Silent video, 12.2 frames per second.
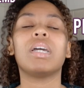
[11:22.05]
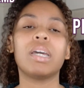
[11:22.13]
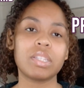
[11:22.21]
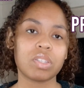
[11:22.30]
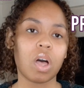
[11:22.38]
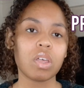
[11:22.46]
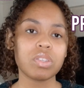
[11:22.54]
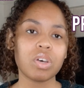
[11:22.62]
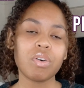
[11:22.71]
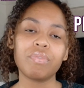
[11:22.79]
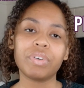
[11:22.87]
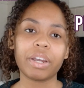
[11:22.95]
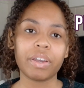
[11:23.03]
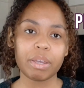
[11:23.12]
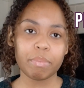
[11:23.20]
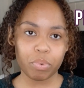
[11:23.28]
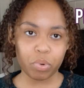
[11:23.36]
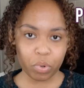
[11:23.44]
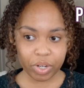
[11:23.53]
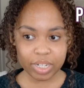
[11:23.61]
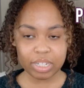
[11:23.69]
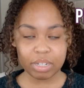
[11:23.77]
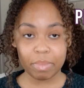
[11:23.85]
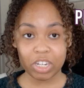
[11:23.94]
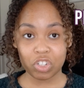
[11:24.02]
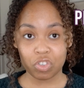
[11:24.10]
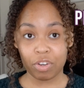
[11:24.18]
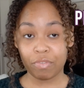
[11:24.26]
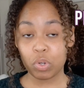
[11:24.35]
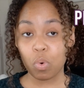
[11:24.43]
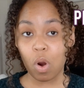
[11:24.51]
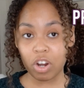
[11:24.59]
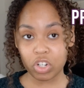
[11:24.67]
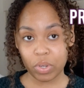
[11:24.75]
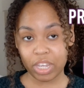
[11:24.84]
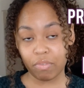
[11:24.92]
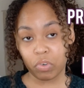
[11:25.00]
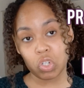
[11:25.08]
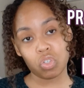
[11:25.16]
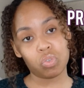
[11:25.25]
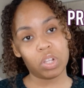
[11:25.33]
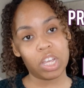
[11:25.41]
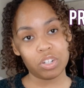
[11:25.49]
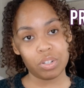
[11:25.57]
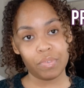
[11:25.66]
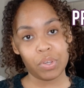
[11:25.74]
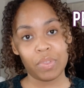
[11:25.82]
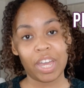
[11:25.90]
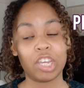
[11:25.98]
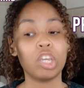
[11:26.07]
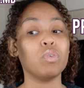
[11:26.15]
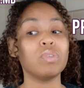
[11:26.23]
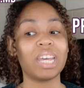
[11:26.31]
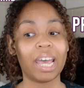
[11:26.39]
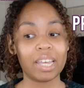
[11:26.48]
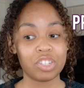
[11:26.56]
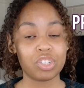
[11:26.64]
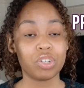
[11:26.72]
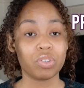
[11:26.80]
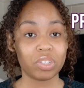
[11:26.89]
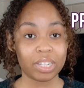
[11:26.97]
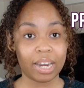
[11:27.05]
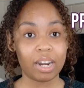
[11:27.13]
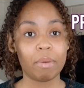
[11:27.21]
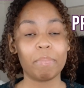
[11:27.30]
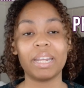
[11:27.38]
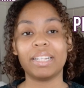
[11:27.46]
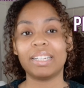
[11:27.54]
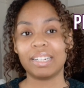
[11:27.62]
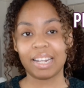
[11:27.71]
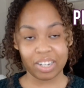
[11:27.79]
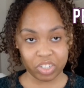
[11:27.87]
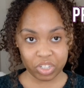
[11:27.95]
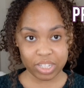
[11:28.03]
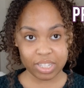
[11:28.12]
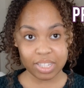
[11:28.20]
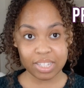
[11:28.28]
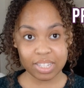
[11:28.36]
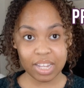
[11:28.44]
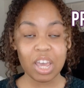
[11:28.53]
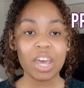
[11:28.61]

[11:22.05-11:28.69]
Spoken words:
It's also very important to make sure if you are doing a virtual interview that you test your setup and connections